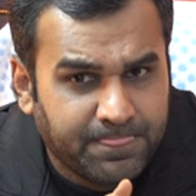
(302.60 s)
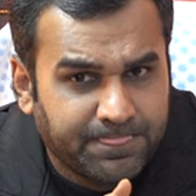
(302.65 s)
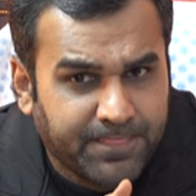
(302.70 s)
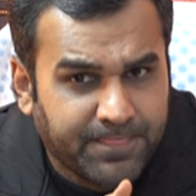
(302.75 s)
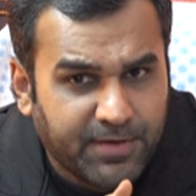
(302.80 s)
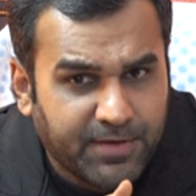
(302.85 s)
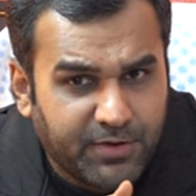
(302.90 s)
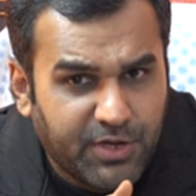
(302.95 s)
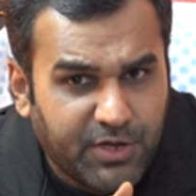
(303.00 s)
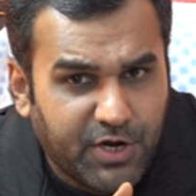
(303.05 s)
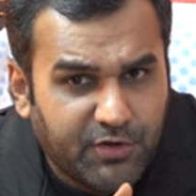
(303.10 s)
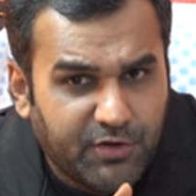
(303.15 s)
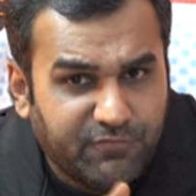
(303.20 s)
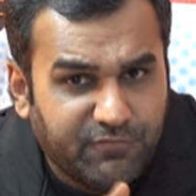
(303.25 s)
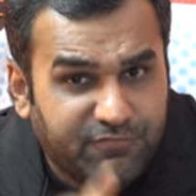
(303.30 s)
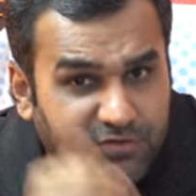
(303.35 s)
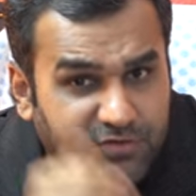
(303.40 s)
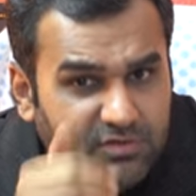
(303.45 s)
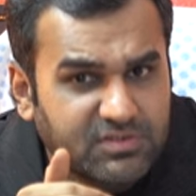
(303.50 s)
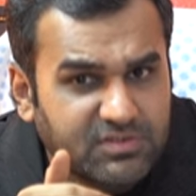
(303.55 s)
You know,
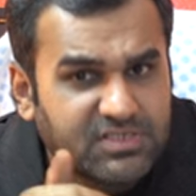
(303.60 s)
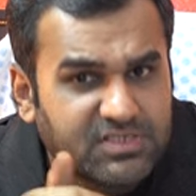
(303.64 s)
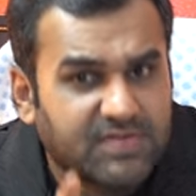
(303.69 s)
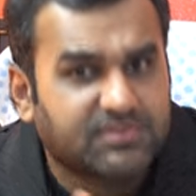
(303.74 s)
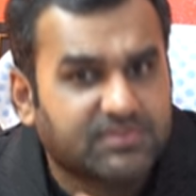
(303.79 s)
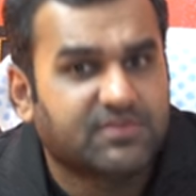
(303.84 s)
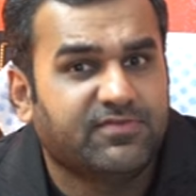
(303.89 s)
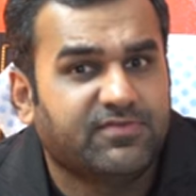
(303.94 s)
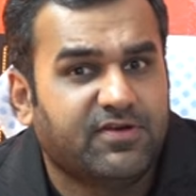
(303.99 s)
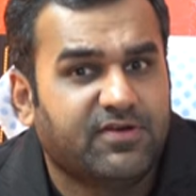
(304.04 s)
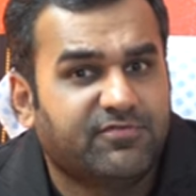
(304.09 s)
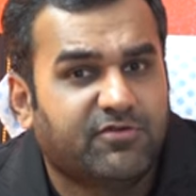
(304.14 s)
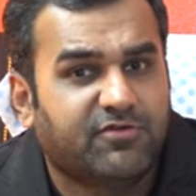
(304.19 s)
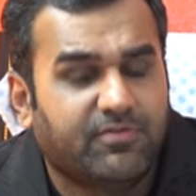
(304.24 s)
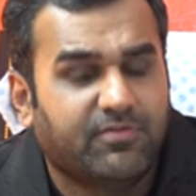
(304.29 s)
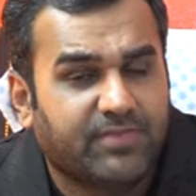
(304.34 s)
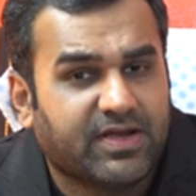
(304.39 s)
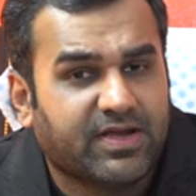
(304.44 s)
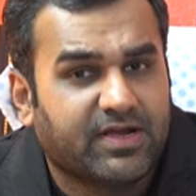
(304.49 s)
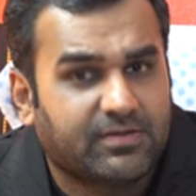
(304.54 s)
few steps away
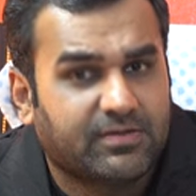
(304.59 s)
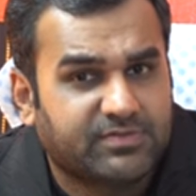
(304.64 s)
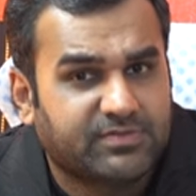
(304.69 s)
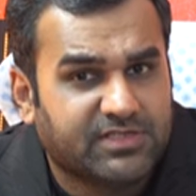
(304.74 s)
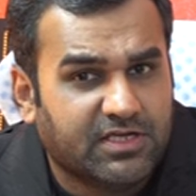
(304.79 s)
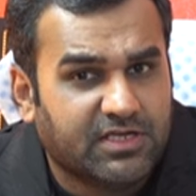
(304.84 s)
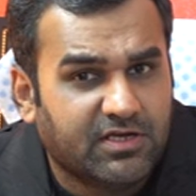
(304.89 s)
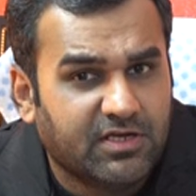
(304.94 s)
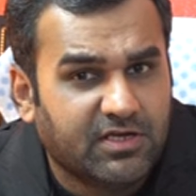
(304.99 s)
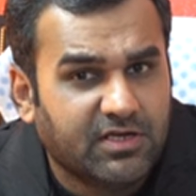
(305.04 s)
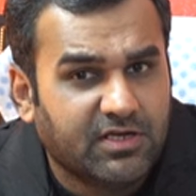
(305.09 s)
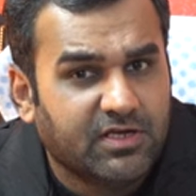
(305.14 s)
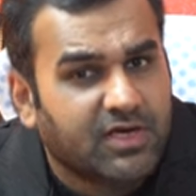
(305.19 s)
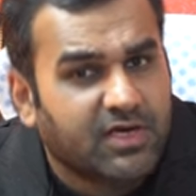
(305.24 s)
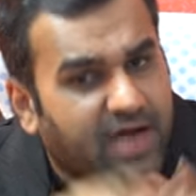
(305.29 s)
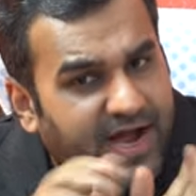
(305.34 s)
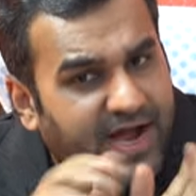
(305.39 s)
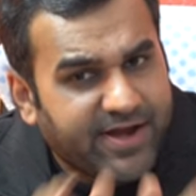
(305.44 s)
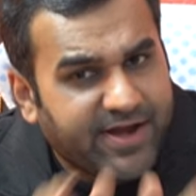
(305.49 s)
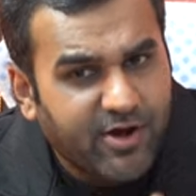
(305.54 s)
from bankruptcy.
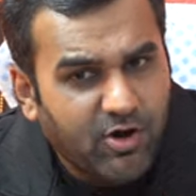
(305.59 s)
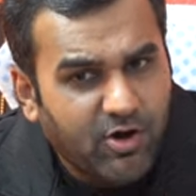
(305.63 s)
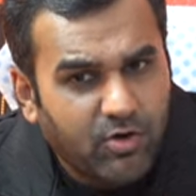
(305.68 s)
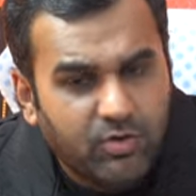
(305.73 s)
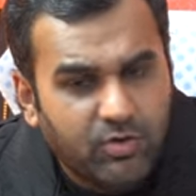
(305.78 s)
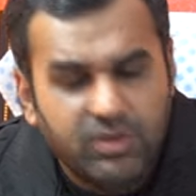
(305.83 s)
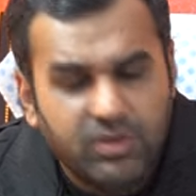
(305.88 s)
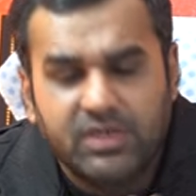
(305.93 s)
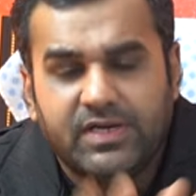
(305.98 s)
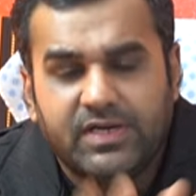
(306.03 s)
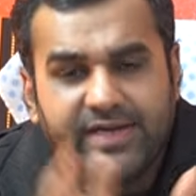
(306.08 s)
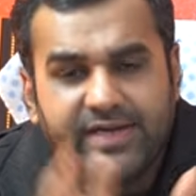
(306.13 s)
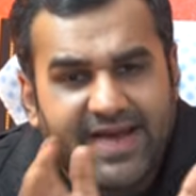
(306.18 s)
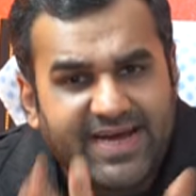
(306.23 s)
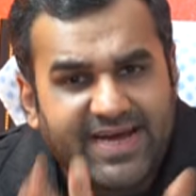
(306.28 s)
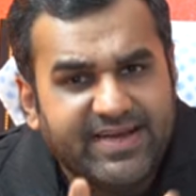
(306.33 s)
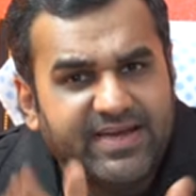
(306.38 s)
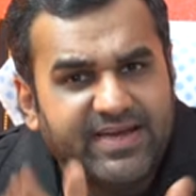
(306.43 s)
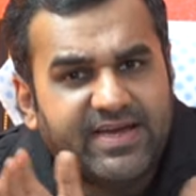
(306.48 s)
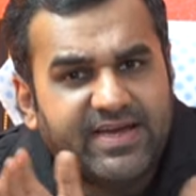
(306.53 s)
I know
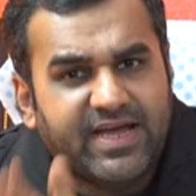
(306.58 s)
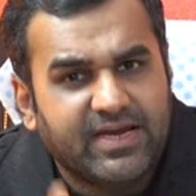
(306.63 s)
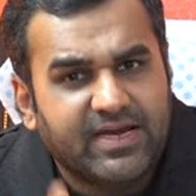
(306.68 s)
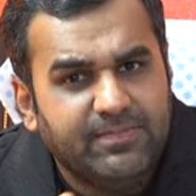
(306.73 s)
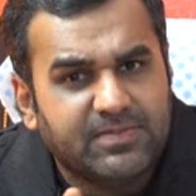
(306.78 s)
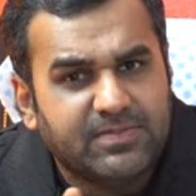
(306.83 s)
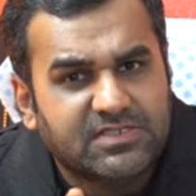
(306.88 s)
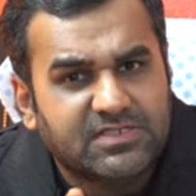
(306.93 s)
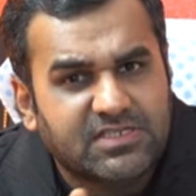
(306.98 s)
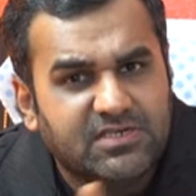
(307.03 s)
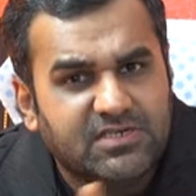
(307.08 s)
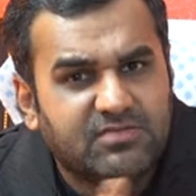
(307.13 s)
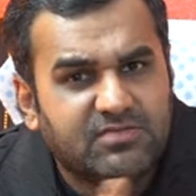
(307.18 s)
ninety-nine percent of